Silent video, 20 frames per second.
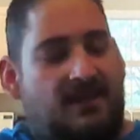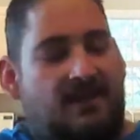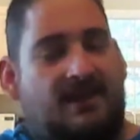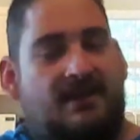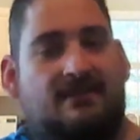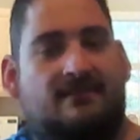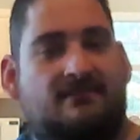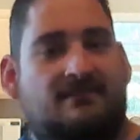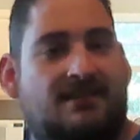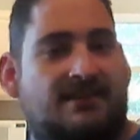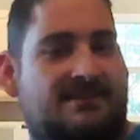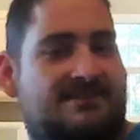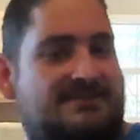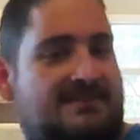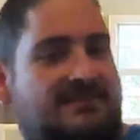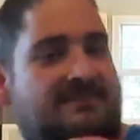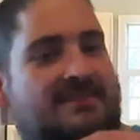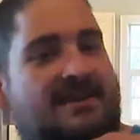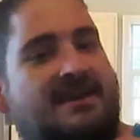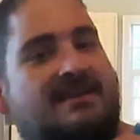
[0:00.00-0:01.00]
And like I
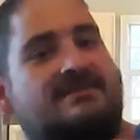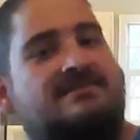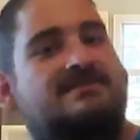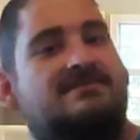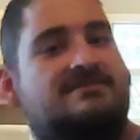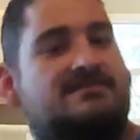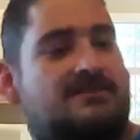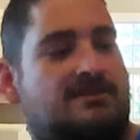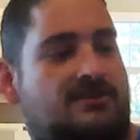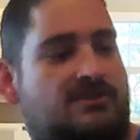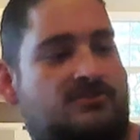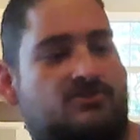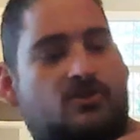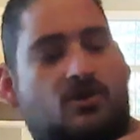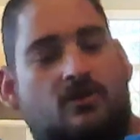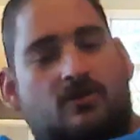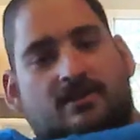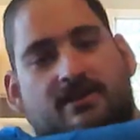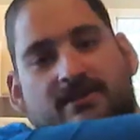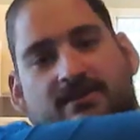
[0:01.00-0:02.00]
said, that is going to
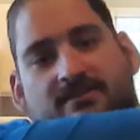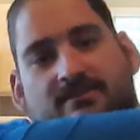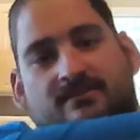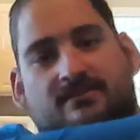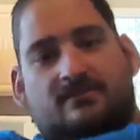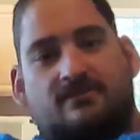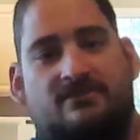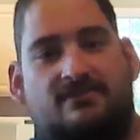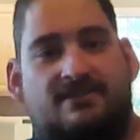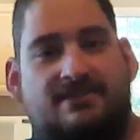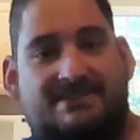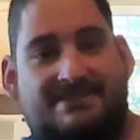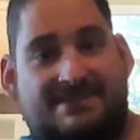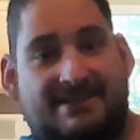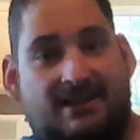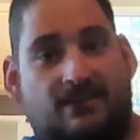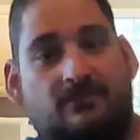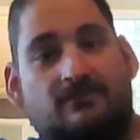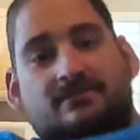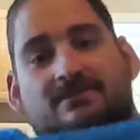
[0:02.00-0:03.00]
target the
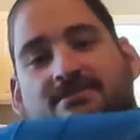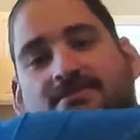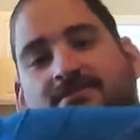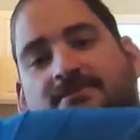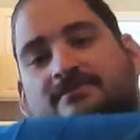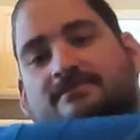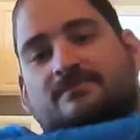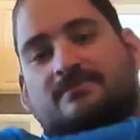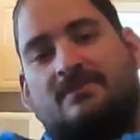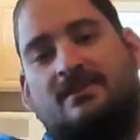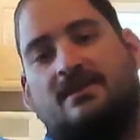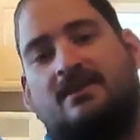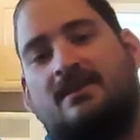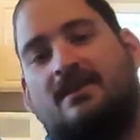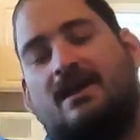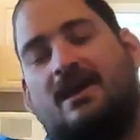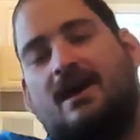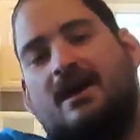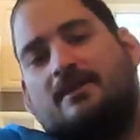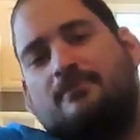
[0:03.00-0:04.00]
delt
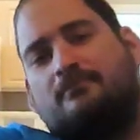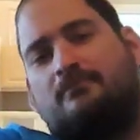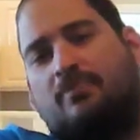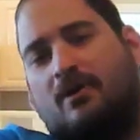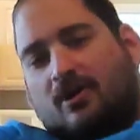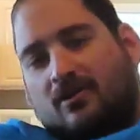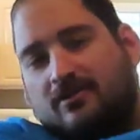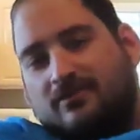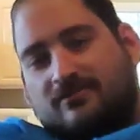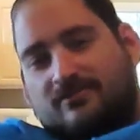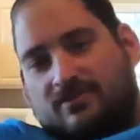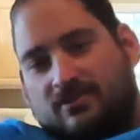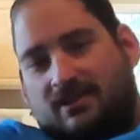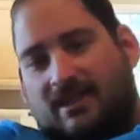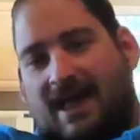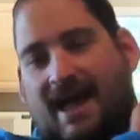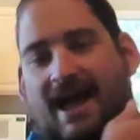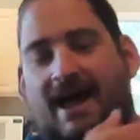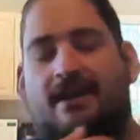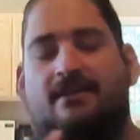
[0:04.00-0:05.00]
and part of the
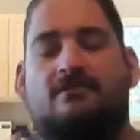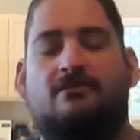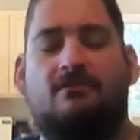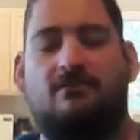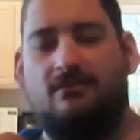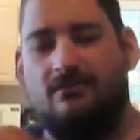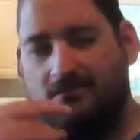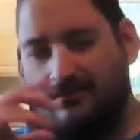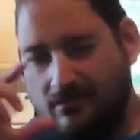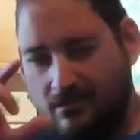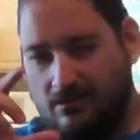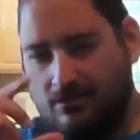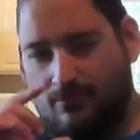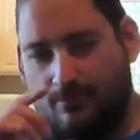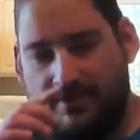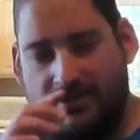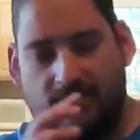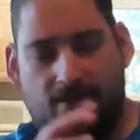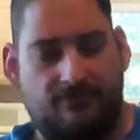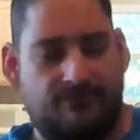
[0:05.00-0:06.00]
lat, a
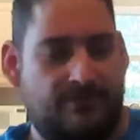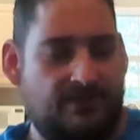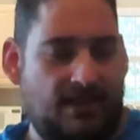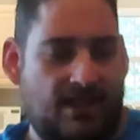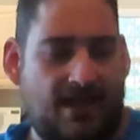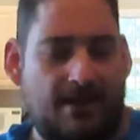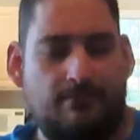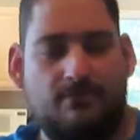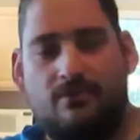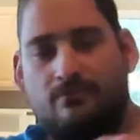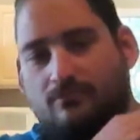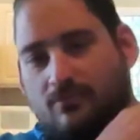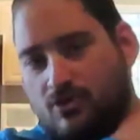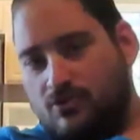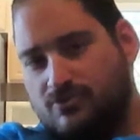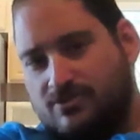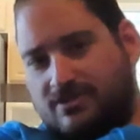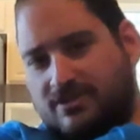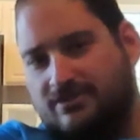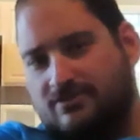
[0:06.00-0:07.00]
little bit of the lat, but
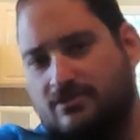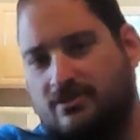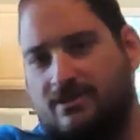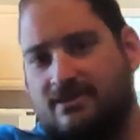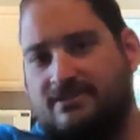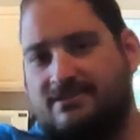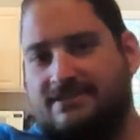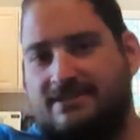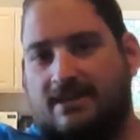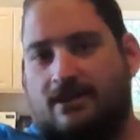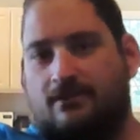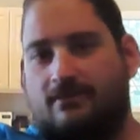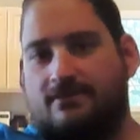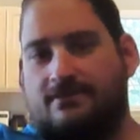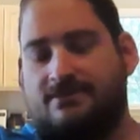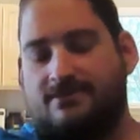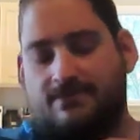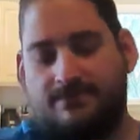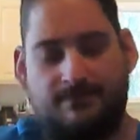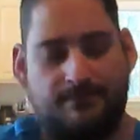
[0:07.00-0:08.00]
mostly the
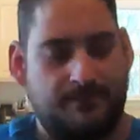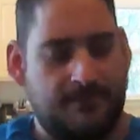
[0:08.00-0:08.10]
delt.